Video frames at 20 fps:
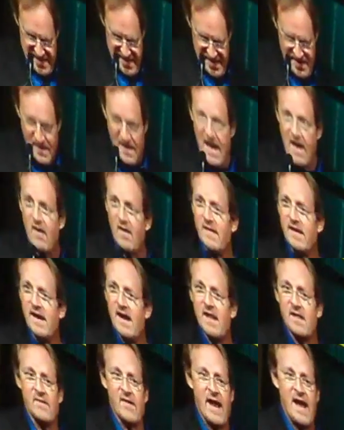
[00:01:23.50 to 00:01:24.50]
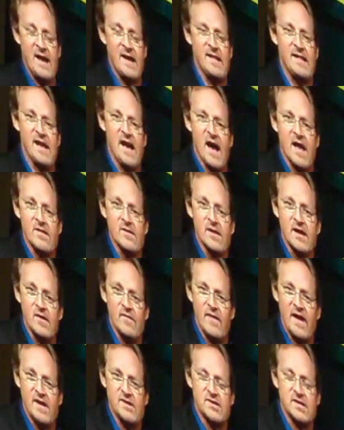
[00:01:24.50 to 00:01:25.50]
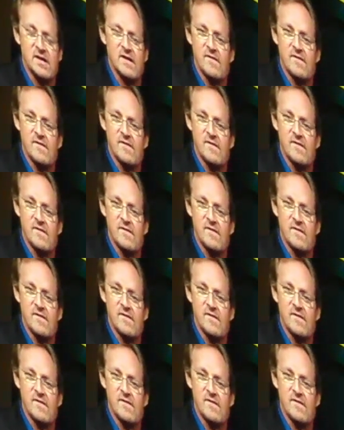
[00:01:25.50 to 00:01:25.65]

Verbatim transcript: Now, on the other hand, at the other convention,